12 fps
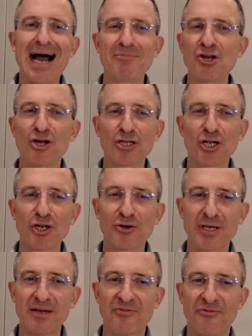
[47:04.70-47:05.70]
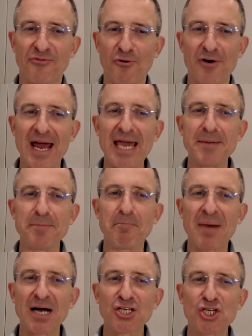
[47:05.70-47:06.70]
I'm not looking for a
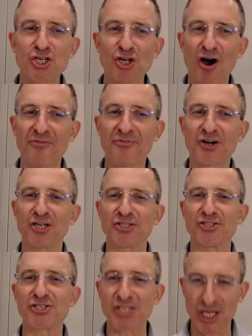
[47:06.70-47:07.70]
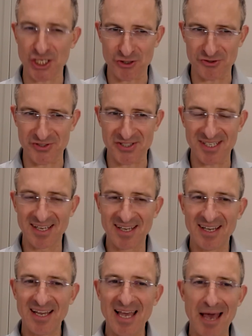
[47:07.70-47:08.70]
mush of concessions,
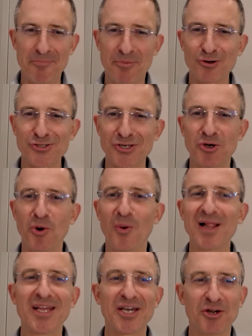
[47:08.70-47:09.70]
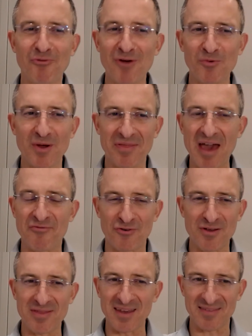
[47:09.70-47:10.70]
a person who will agree with
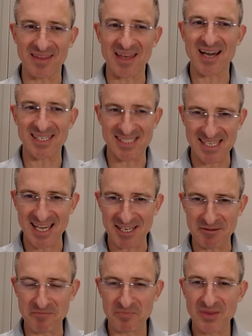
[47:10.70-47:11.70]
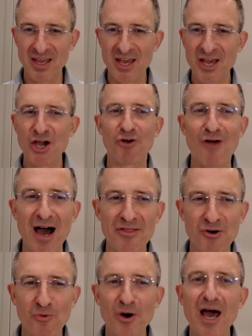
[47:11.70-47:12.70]
everything that I say.
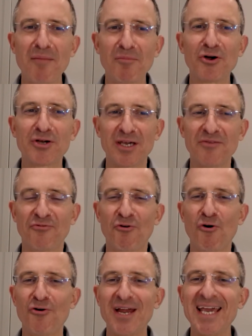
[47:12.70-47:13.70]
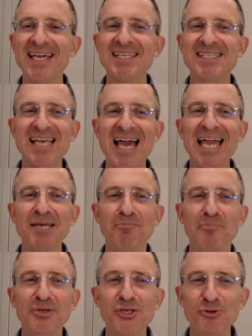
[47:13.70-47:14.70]
Rather, what I'm looking for is
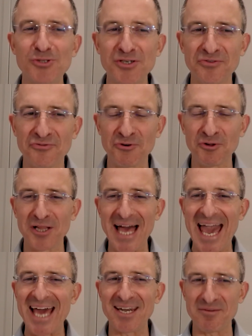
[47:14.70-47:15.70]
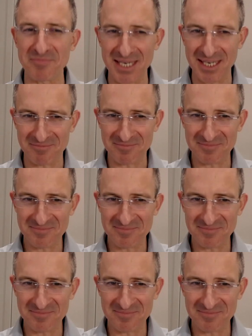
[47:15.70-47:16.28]
a beautiful enemy